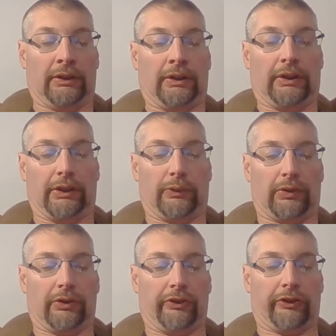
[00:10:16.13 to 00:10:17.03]
you will
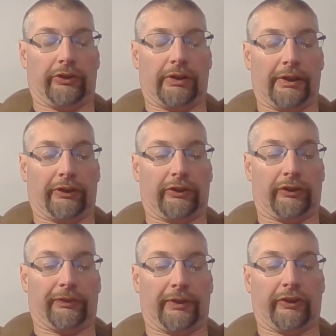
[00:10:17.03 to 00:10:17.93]
lose your license
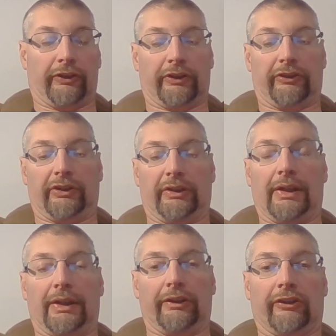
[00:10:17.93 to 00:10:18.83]
for 60
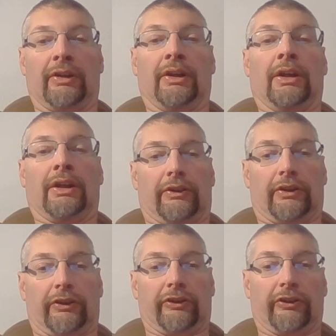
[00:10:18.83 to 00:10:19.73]
days.
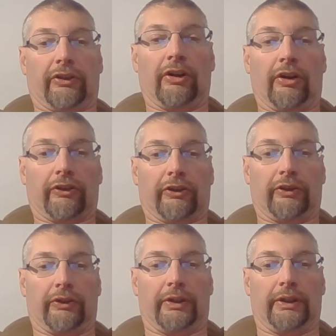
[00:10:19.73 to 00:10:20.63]
This is also
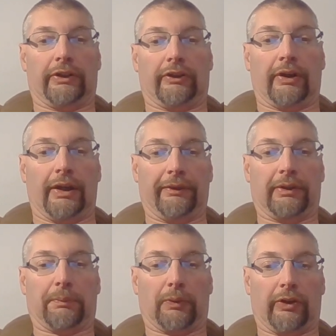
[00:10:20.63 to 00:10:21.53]
during your
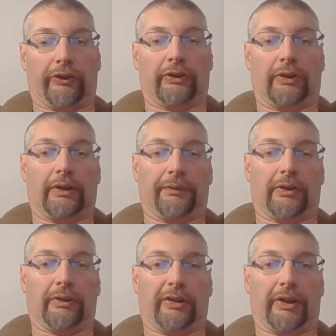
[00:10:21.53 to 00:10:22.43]
driving portion of your
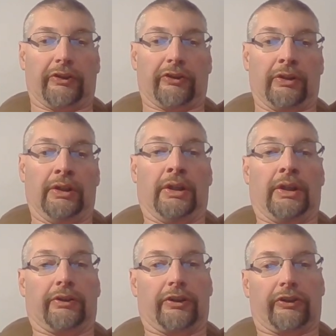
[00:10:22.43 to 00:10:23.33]
test.
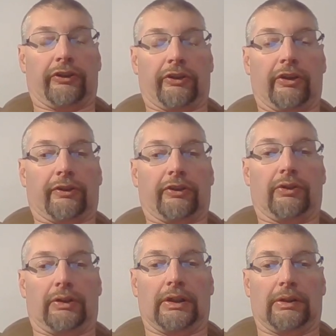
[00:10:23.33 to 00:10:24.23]
This is also
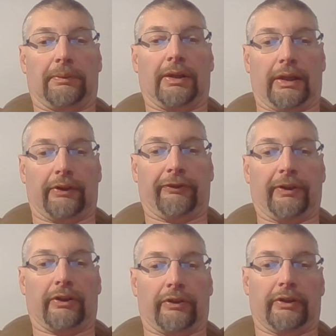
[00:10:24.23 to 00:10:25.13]
an automatic
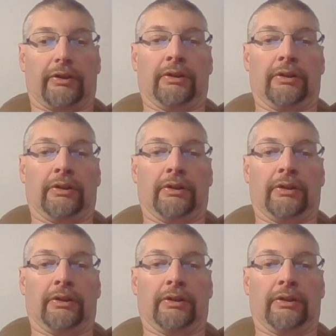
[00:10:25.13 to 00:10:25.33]
failure